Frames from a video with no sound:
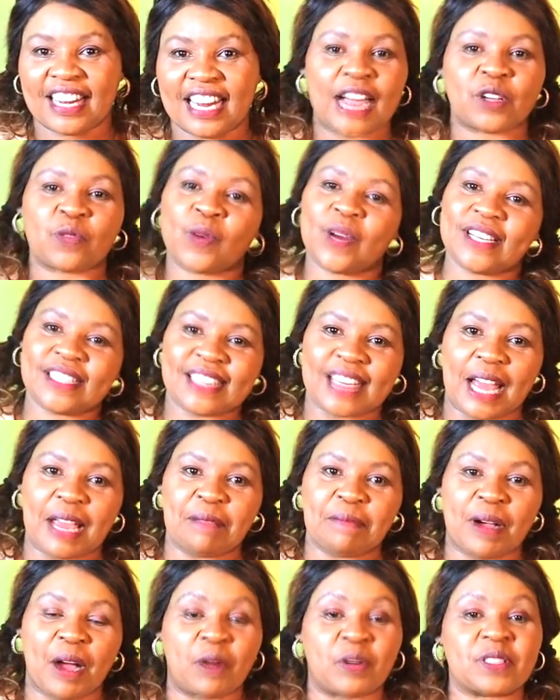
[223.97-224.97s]
At one
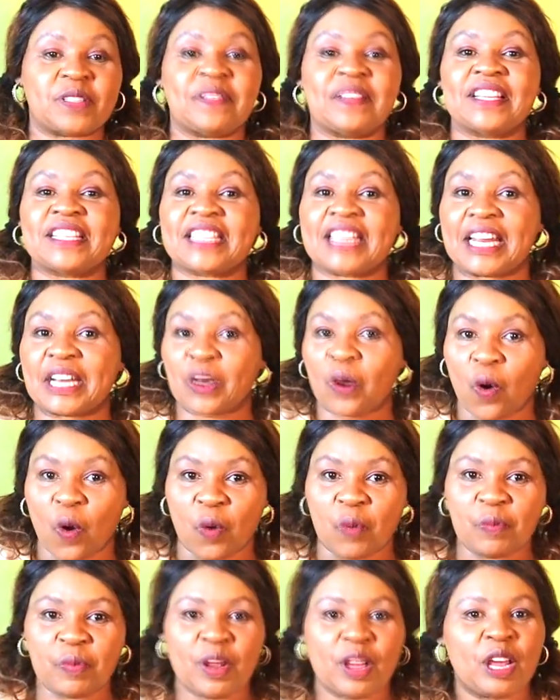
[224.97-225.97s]
time, I was even sent
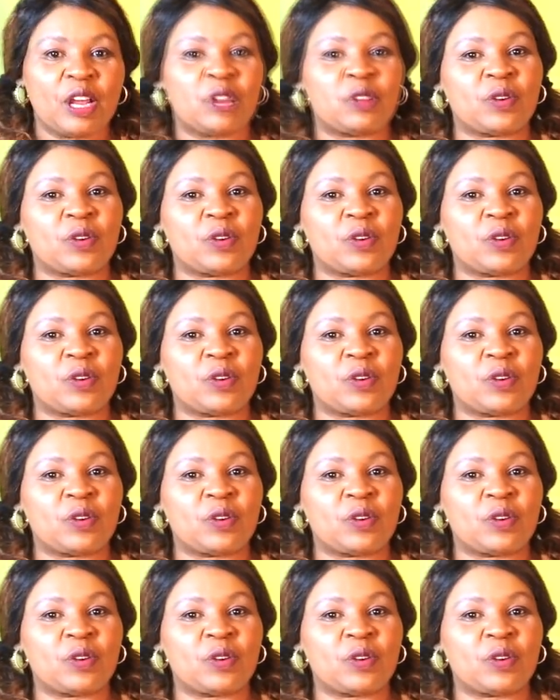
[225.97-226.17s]
home